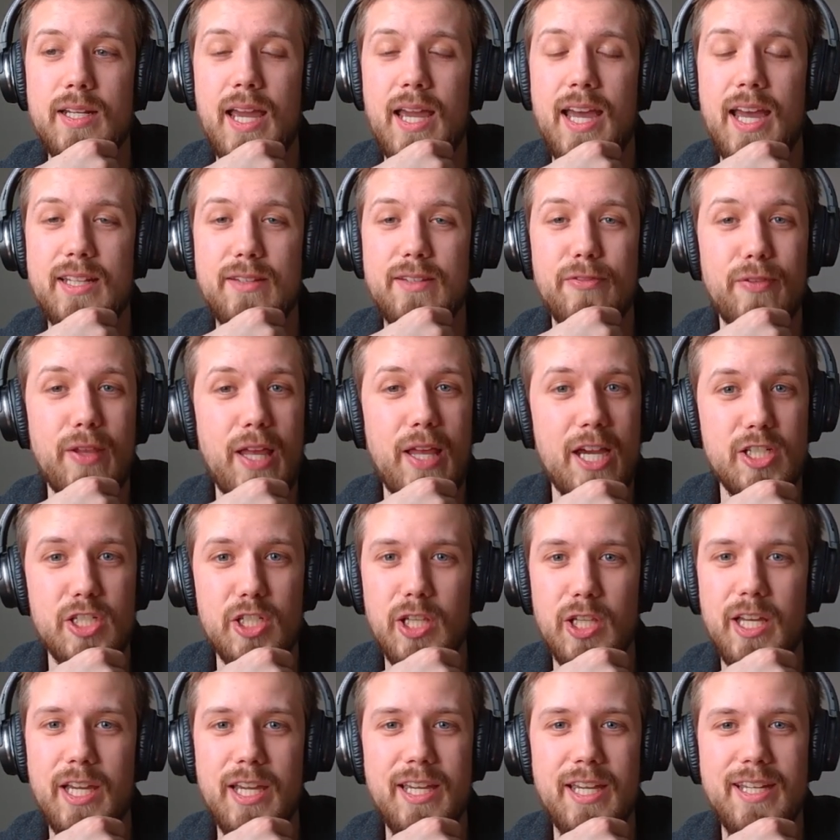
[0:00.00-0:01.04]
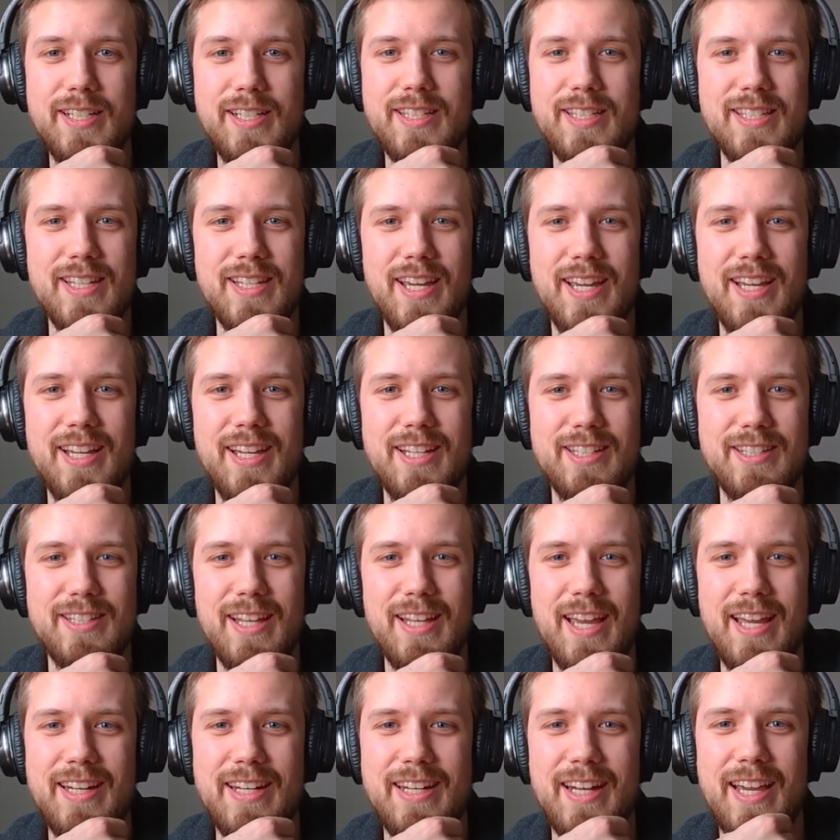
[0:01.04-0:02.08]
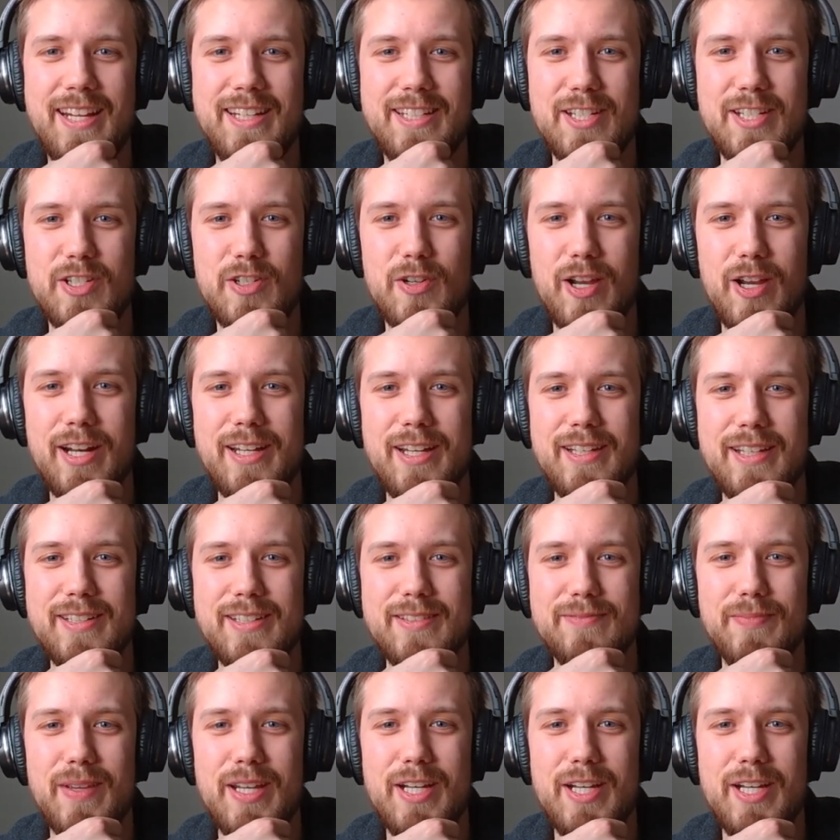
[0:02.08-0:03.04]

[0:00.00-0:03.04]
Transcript: Had the flashlights at night to try to